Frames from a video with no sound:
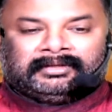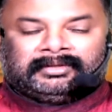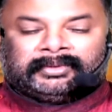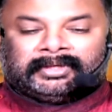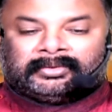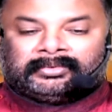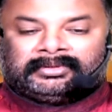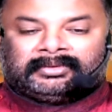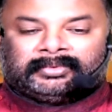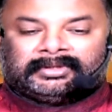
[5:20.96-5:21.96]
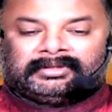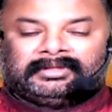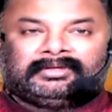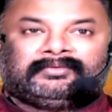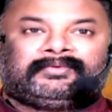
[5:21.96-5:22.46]
You alone are
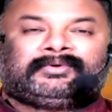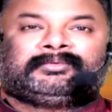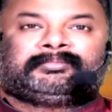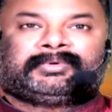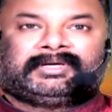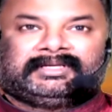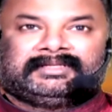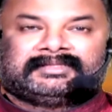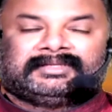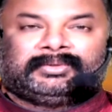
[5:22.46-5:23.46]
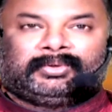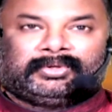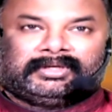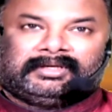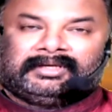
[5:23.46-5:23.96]
worthy of all praise and
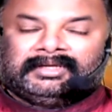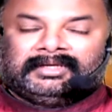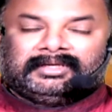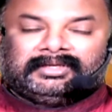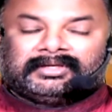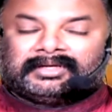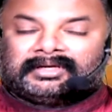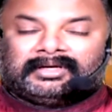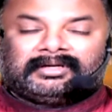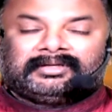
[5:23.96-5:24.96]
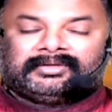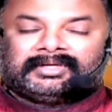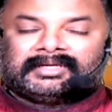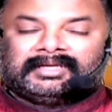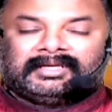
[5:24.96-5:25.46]
honor. You're a God,
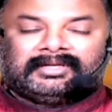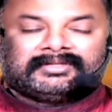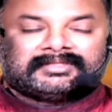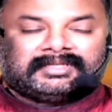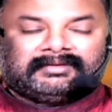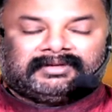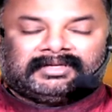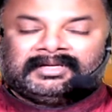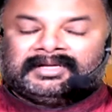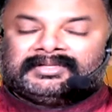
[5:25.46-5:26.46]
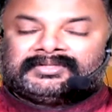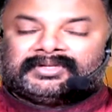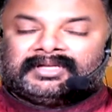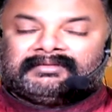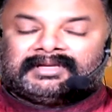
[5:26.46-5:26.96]
you're a King and a Savior.
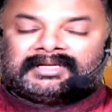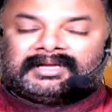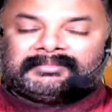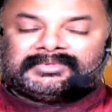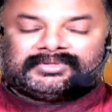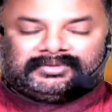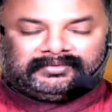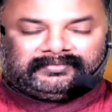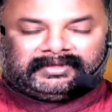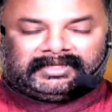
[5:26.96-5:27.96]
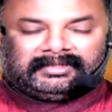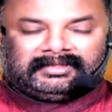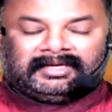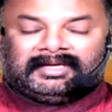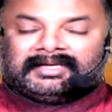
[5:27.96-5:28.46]
Today we come to you,
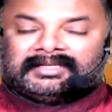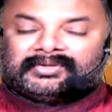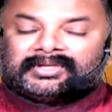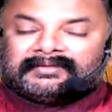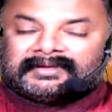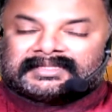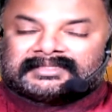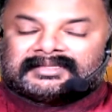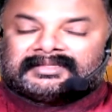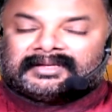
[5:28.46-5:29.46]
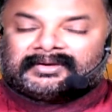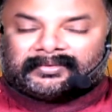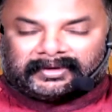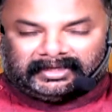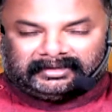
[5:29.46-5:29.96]
Father, to give us the
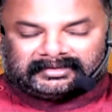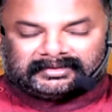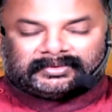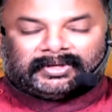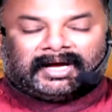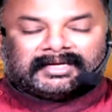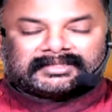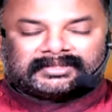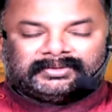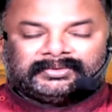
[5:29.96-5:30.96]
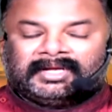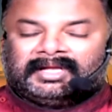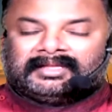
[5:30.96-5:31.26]
grace to ask you